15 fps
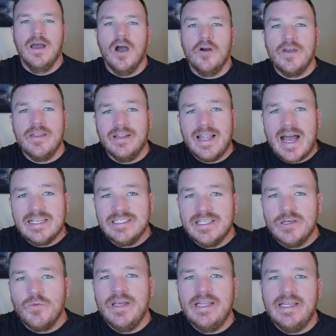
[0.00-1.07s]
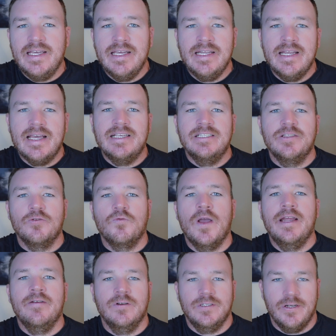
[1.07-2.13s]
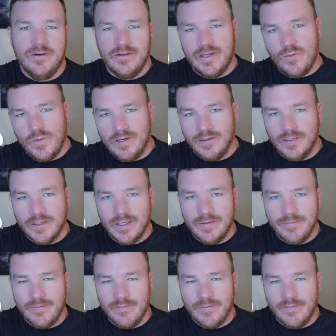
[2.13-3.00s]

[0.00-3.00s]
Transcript: Okay, the last thing we need is the rate of return that we're looking